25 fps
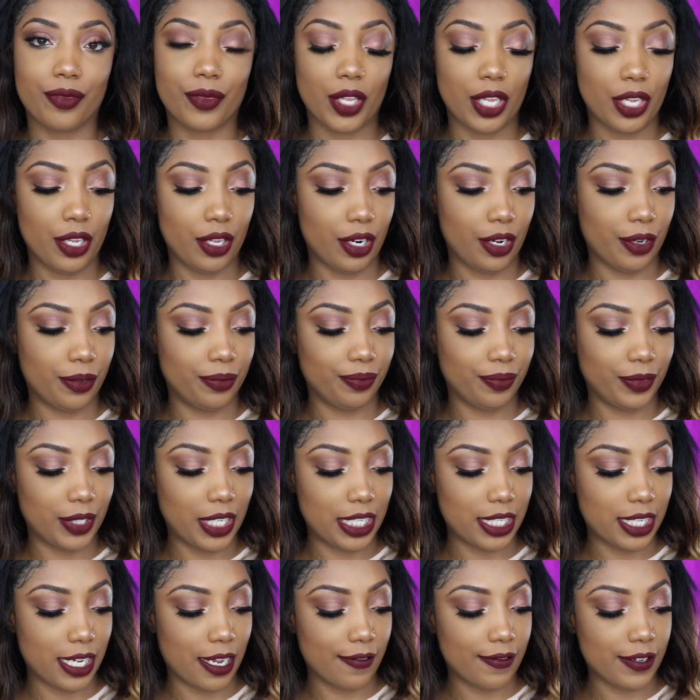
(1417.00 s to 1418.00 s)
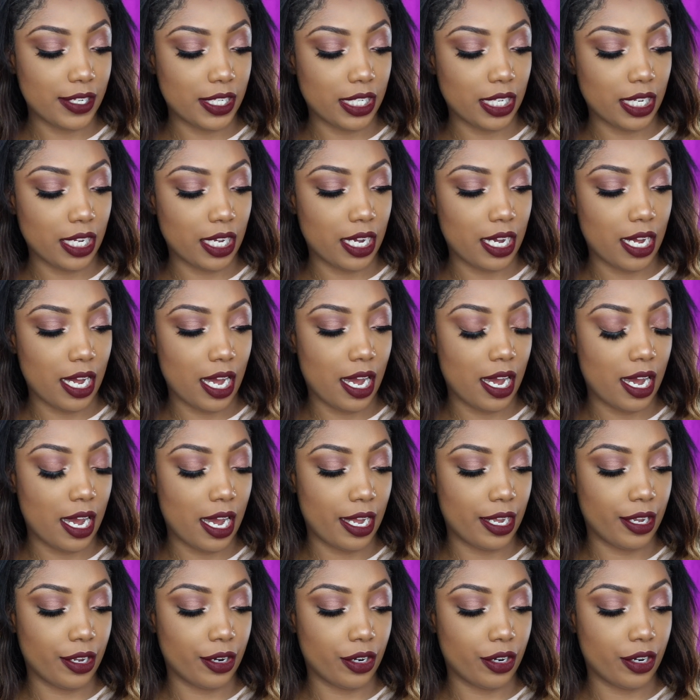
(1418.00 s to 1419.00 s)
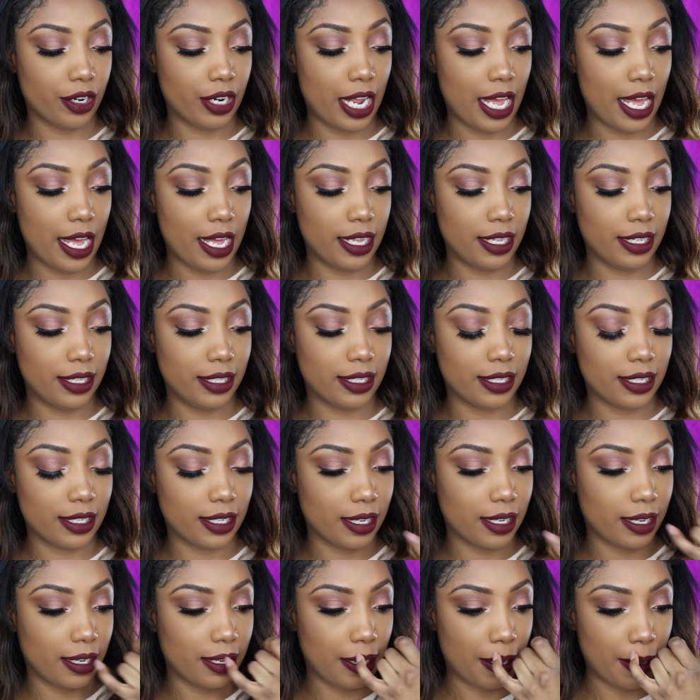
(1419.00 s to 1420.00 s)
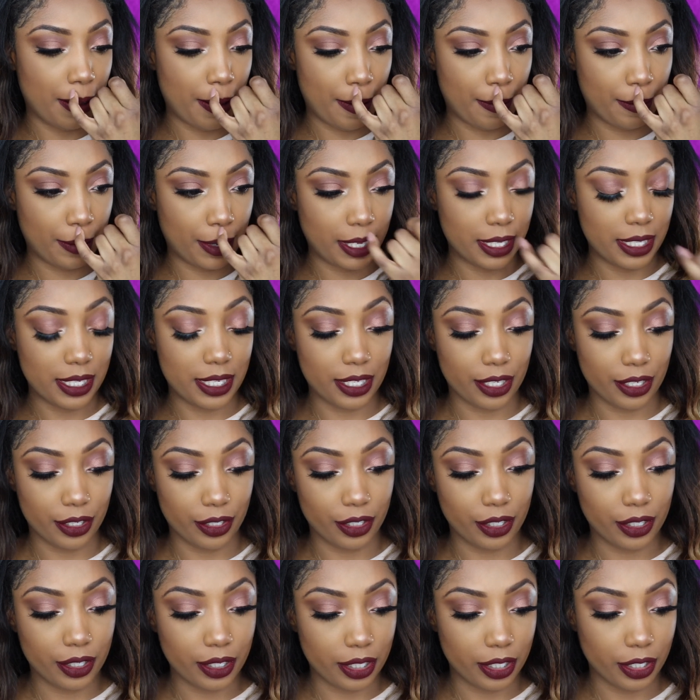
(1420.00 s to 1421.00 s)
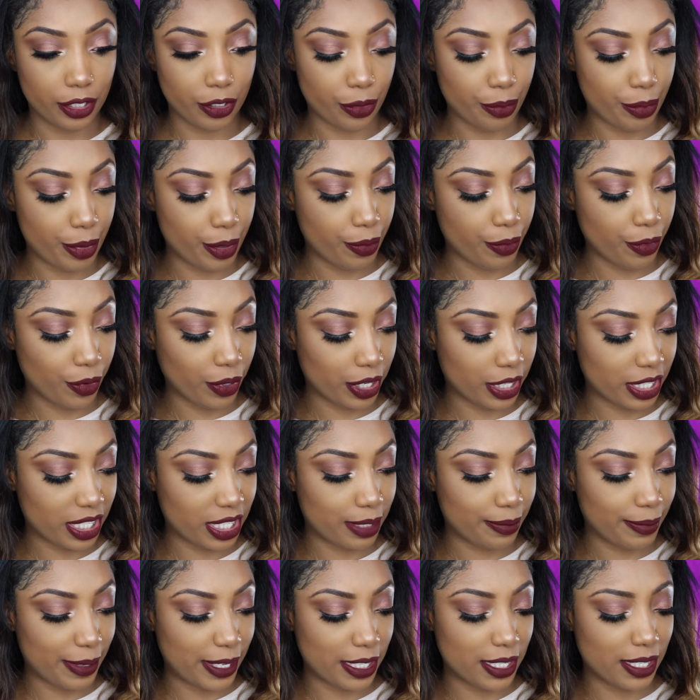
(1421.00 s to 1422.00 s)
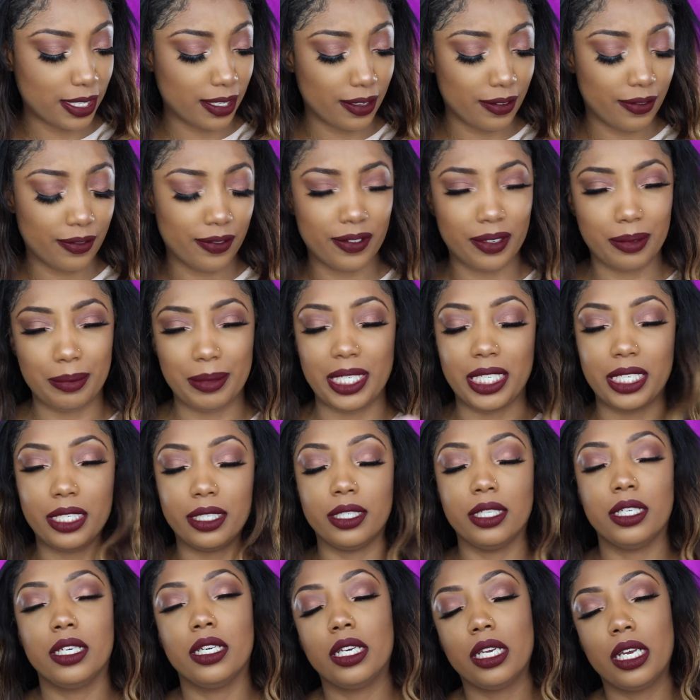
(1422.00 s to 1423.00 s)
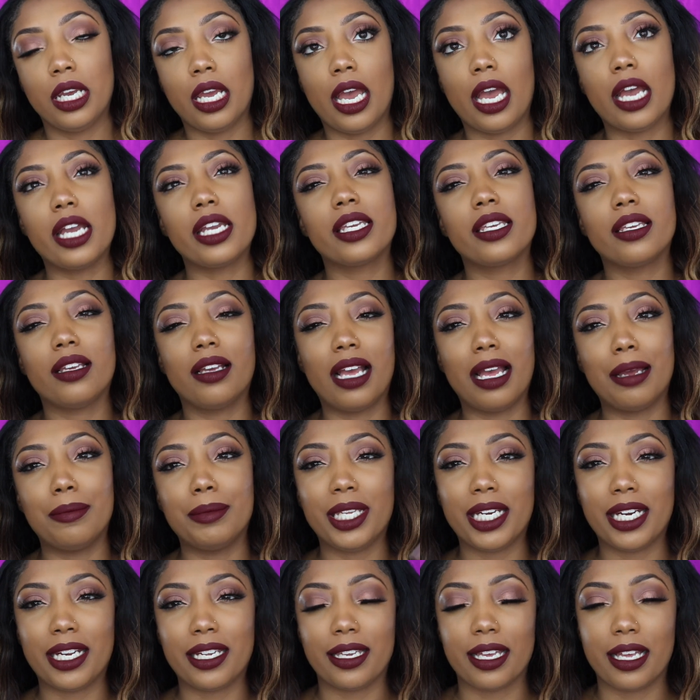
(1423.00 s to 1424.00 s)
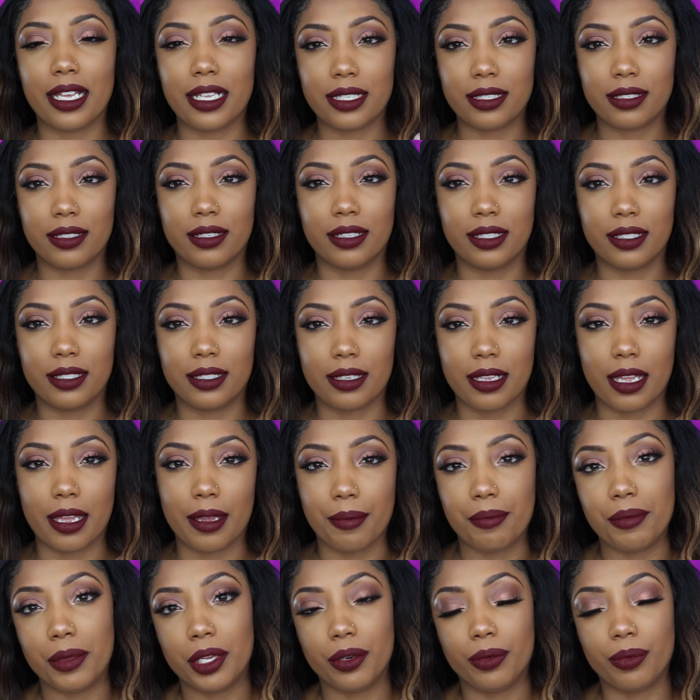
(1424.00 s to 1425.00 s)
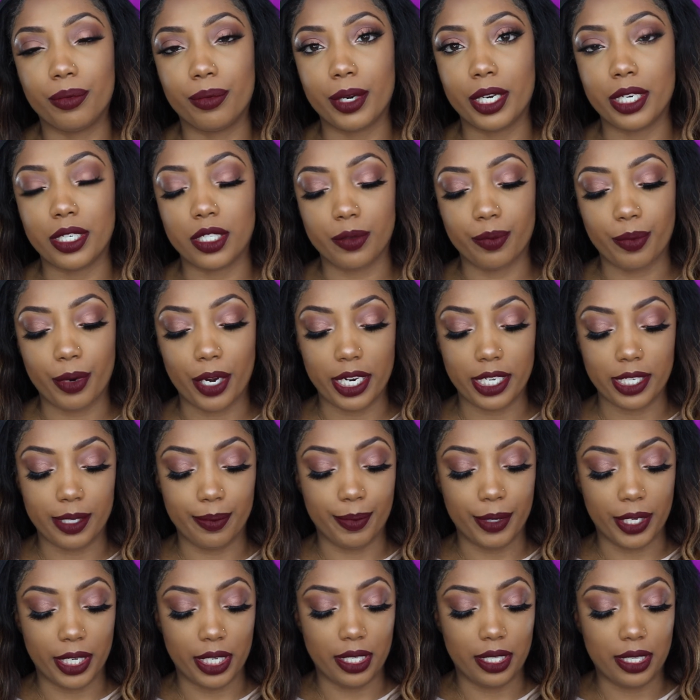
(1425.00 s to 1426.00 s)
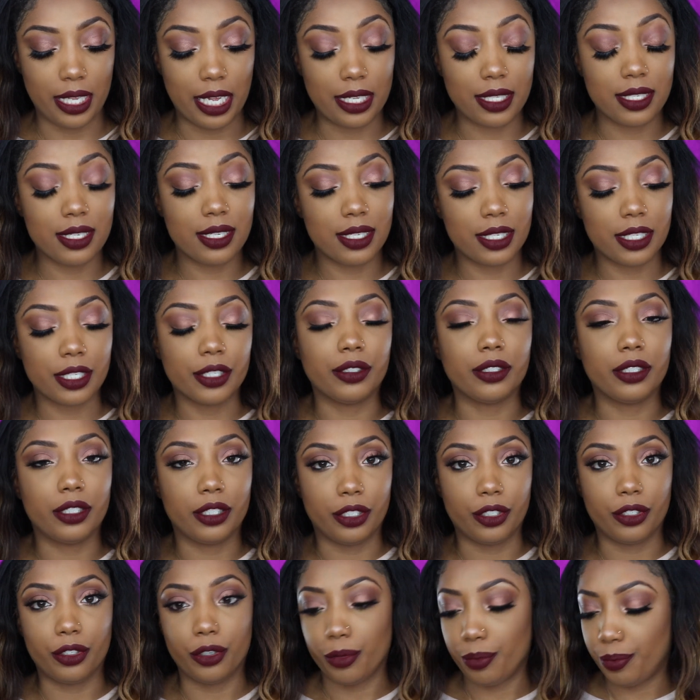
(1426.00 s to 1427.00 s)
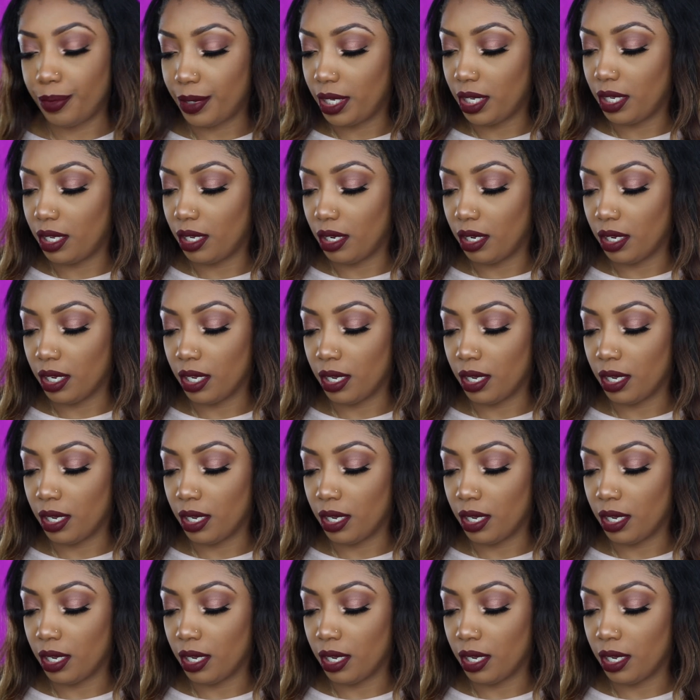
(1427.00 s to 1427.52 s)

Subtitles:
you know, it's obviously a higher end concealer, a little bit more expensive. I mean, I guess it's like mid-range price, but that's still a little bit